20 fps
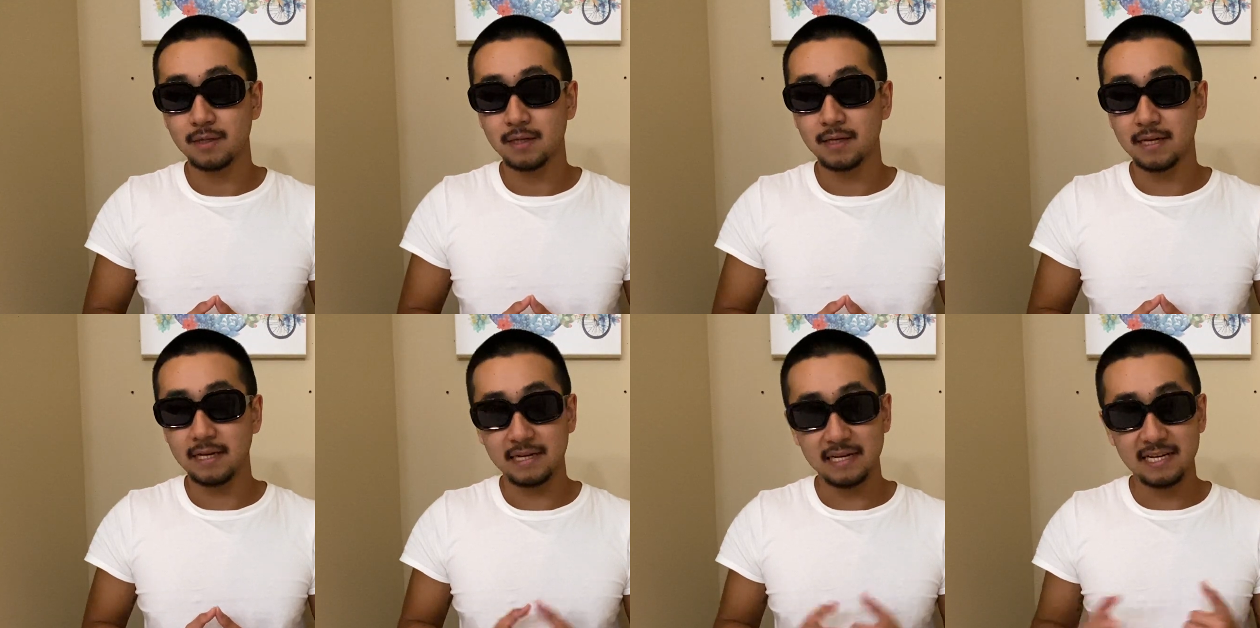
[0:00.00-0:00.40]

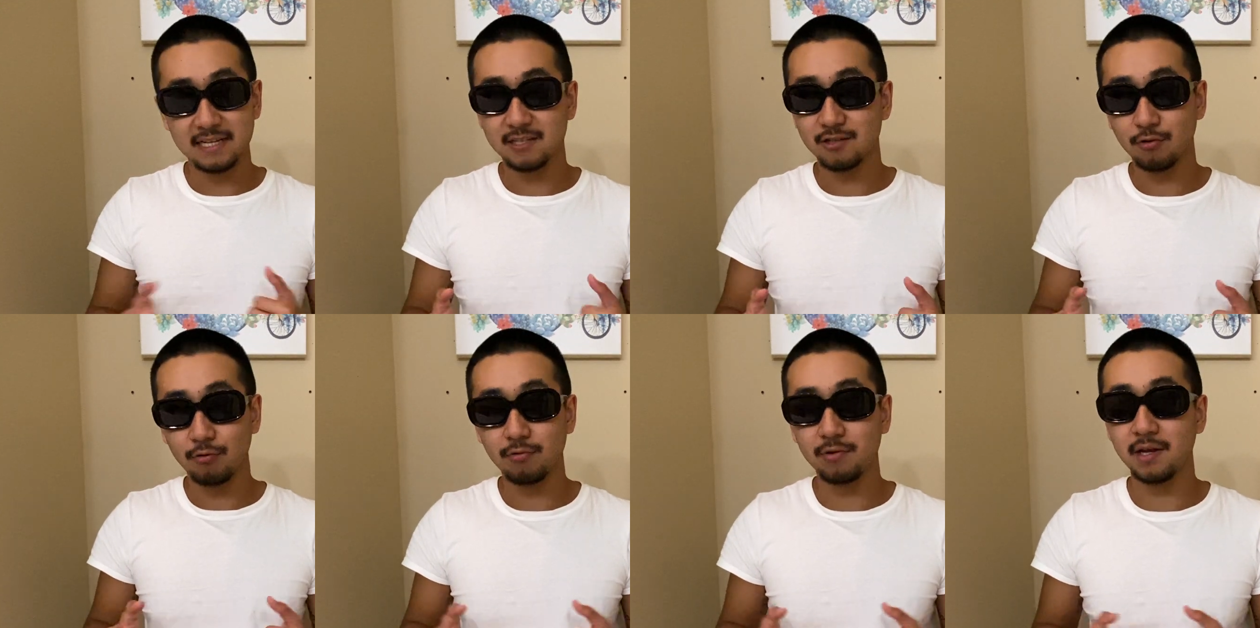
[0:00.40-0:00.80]
And that's
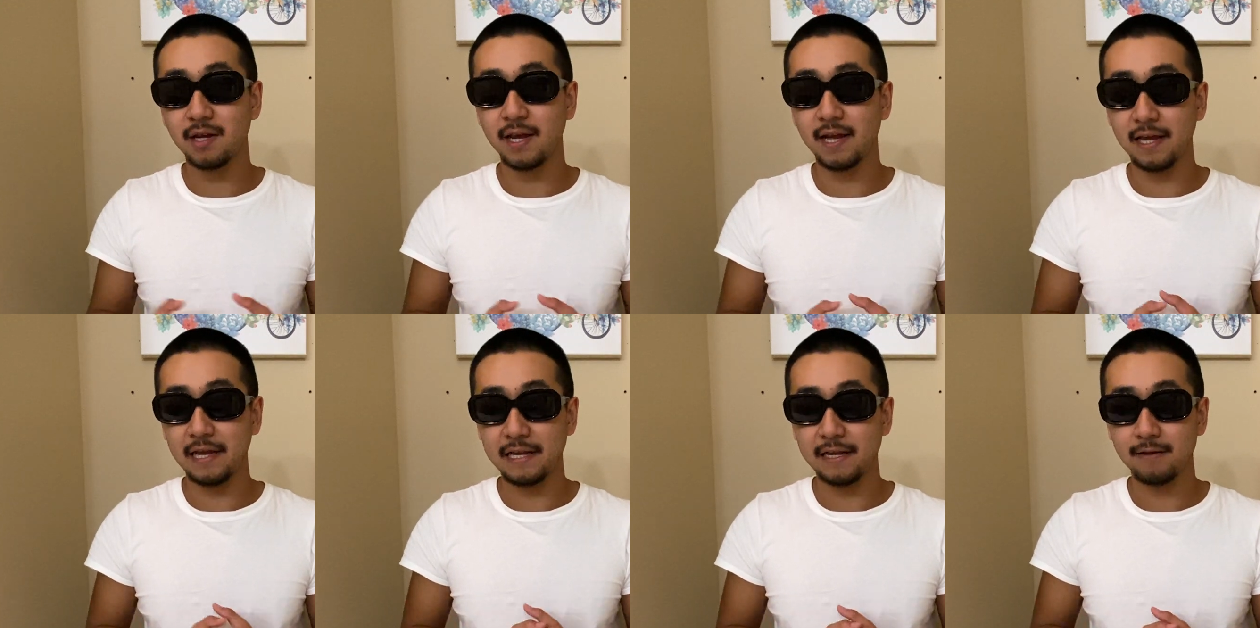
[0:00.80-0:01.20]

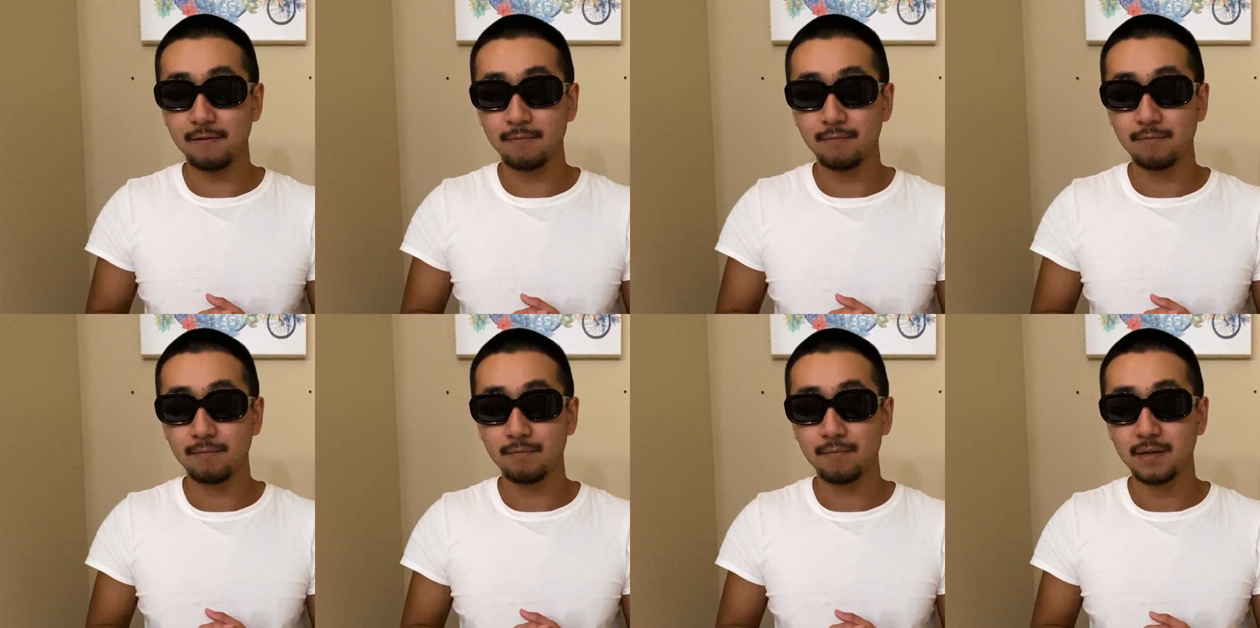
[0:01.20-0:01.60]
okay,
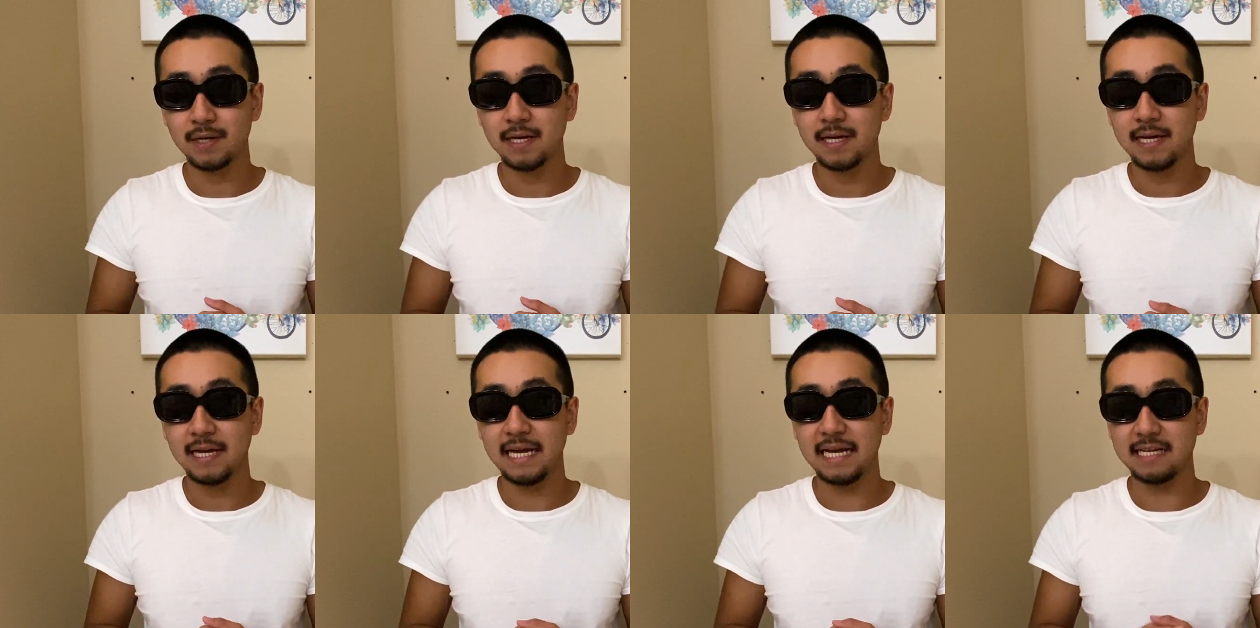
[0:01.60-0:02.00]

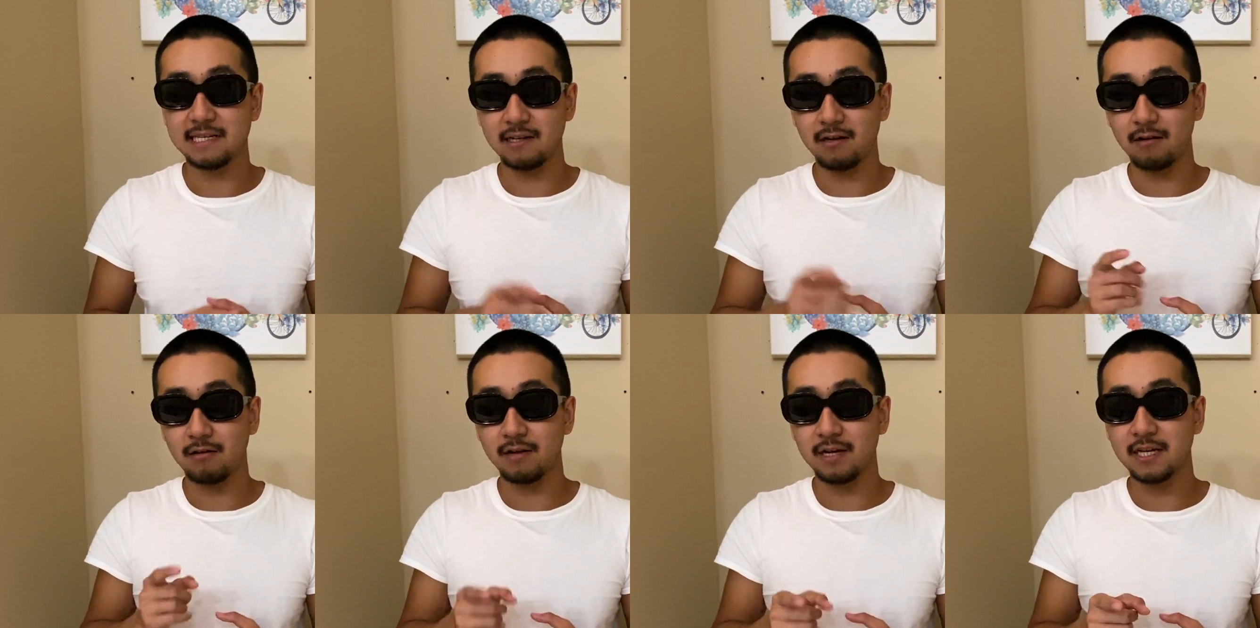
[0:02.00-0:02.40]
as
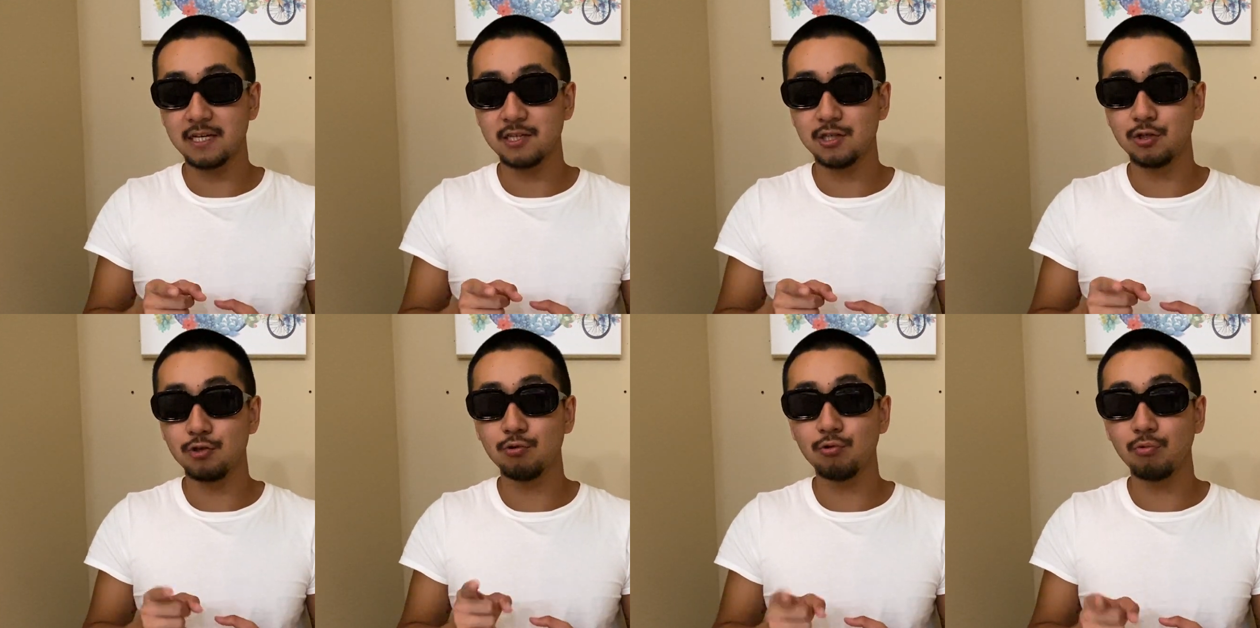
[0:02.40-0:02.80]
long
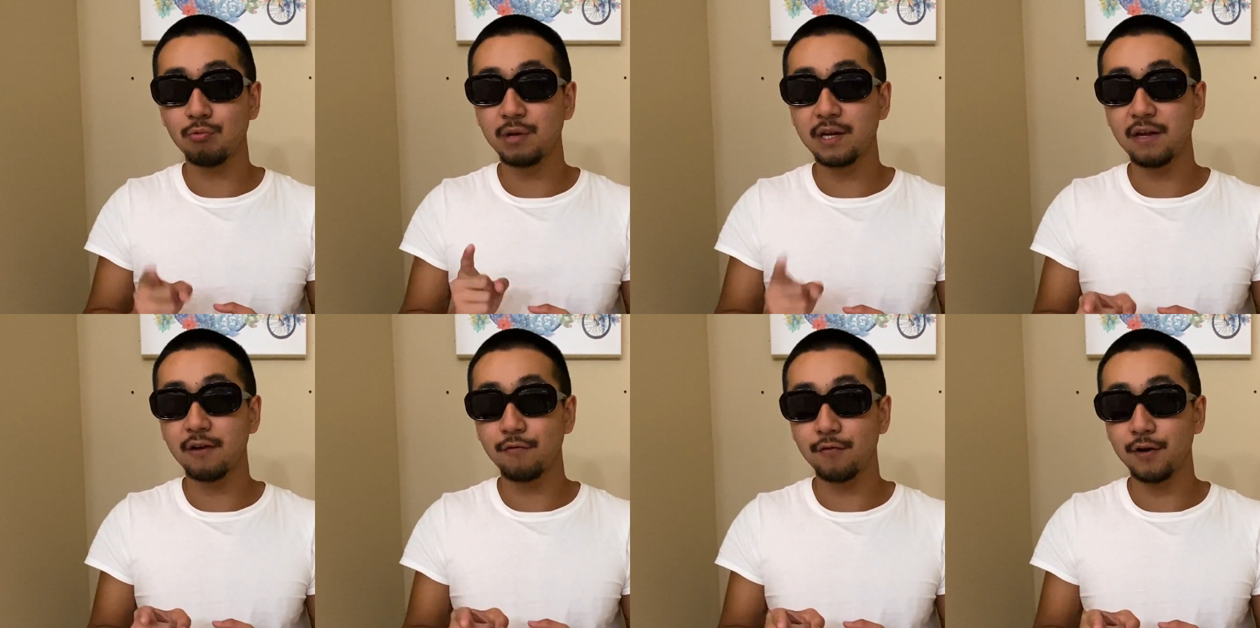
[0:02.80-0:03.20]
as you don't
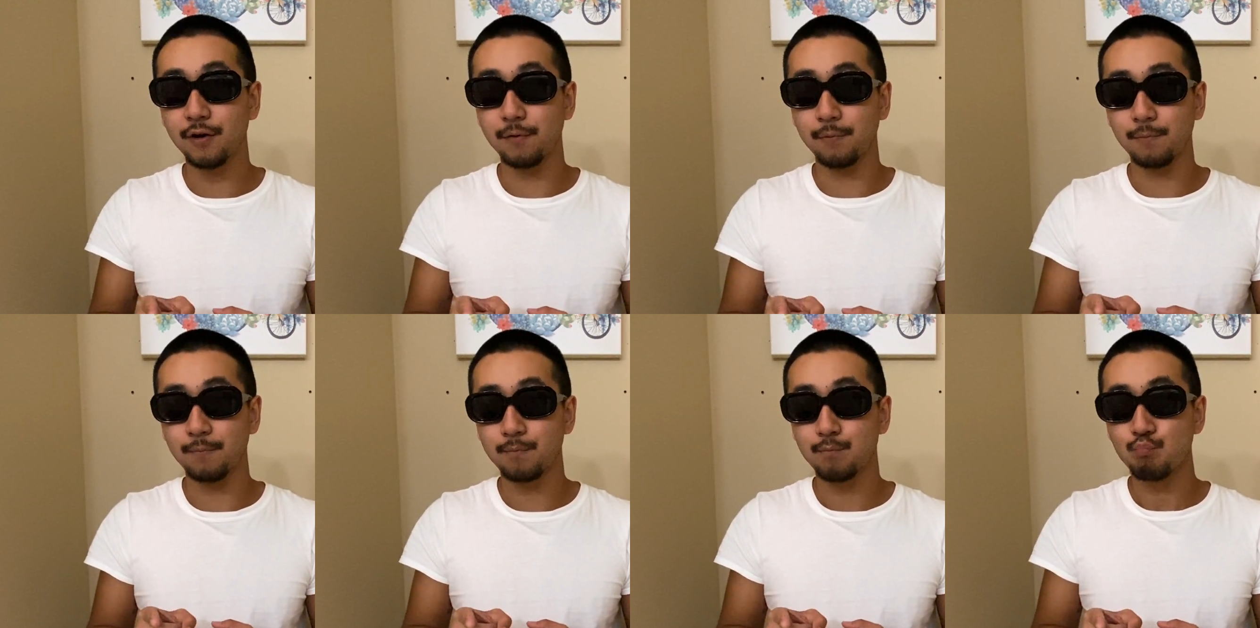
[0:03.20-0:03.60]
give
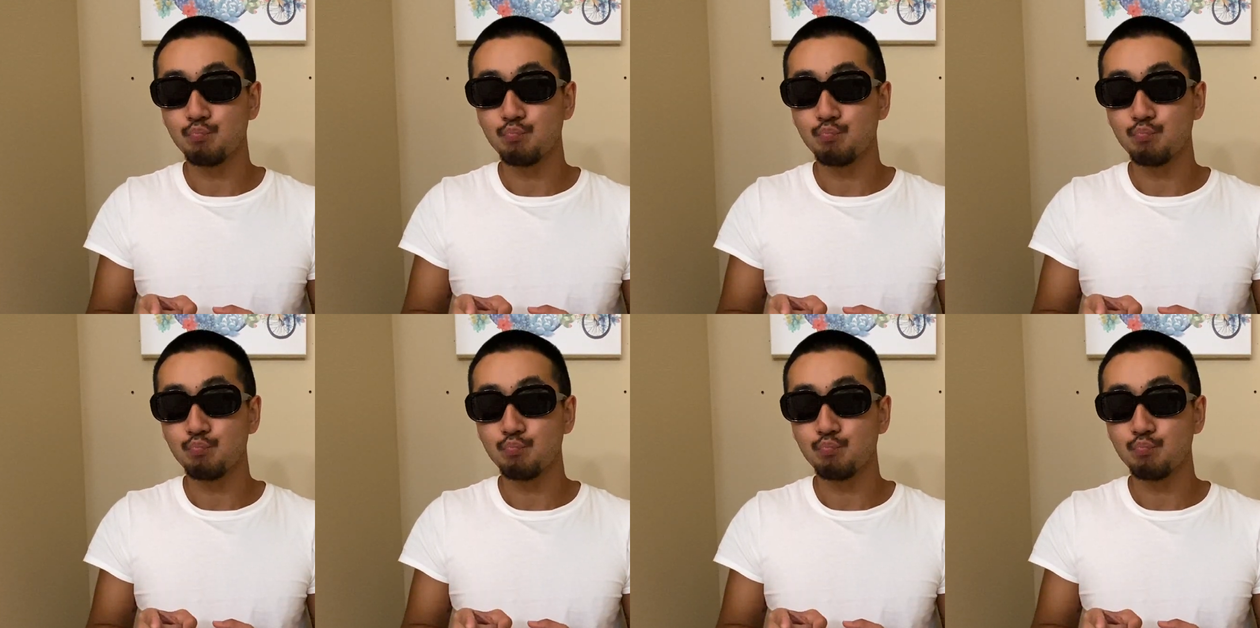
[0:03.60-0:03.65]
up